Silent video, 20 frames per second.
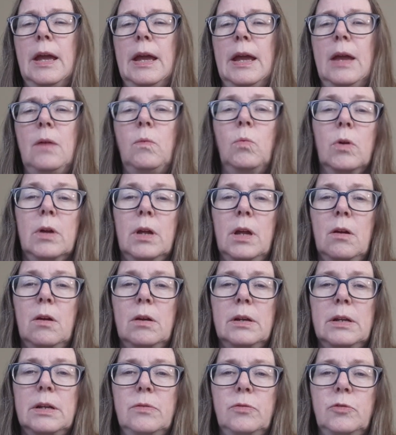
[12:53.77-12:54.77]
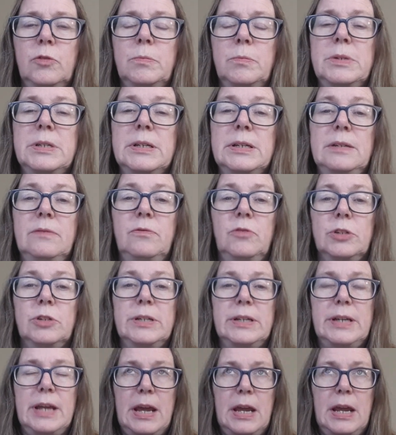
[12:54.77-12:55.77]
and working on it for
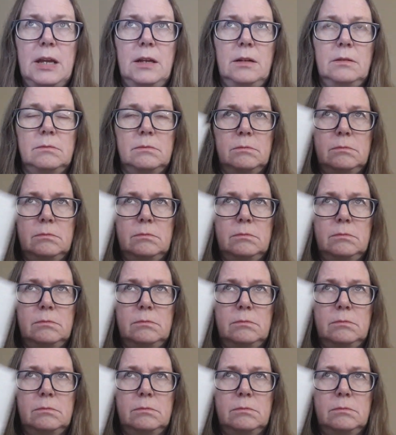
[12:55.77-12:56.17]
today,